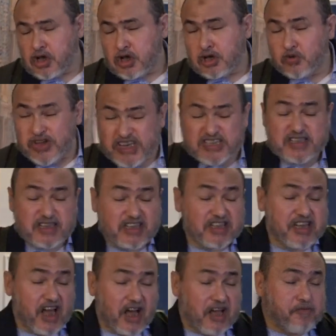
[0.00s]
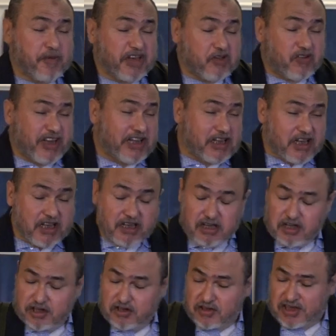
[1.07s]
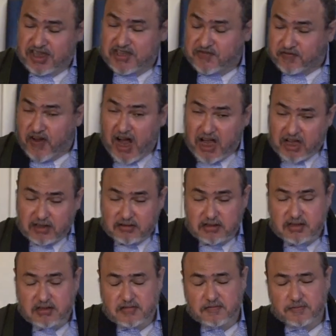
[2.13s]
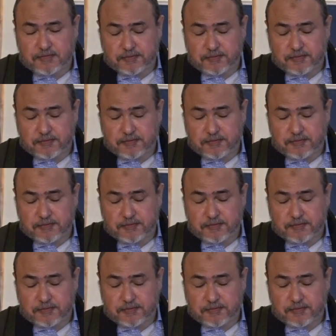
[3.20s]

Recently, I've been reading these files